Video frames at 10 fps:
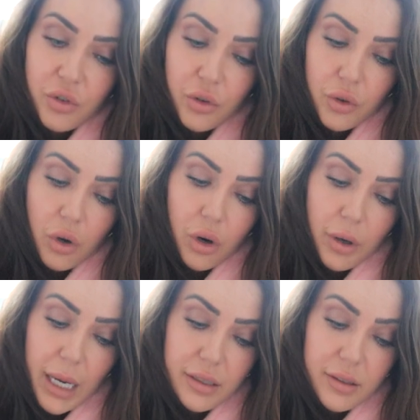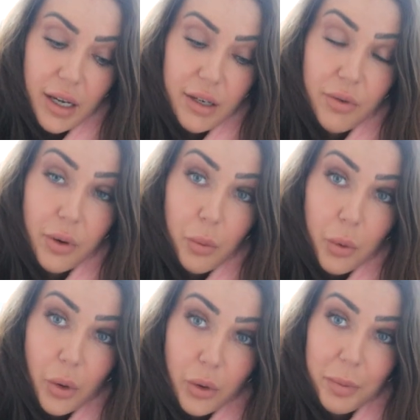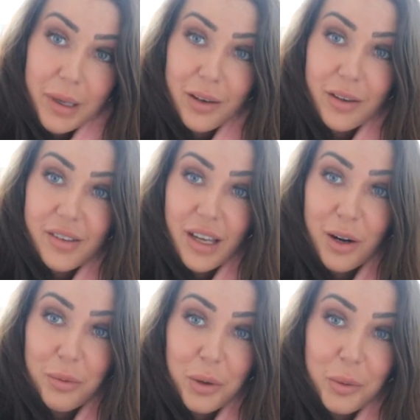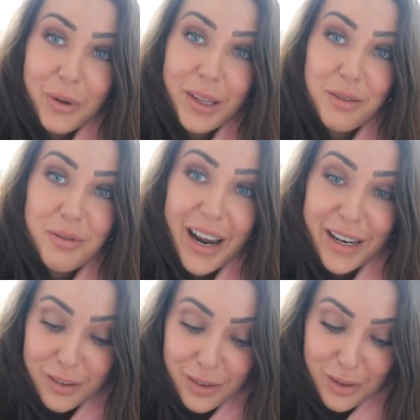to go outside for a walk because I don't want to walk in the rain.